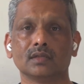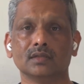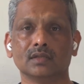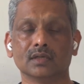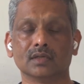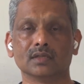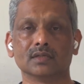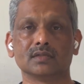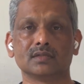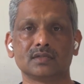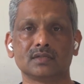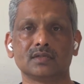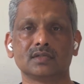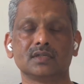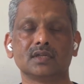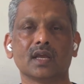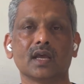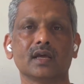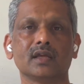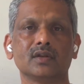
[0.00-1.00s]
the
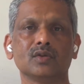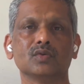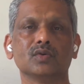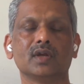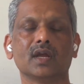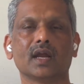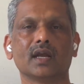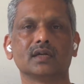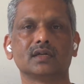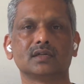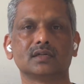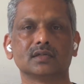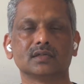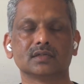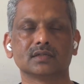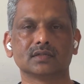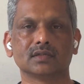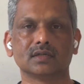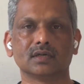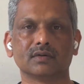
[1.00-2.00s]
share you get
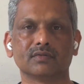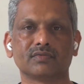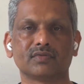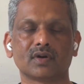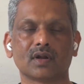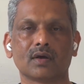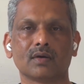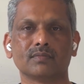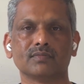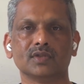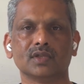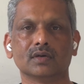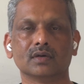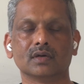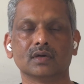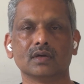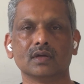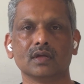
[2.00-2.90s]
from the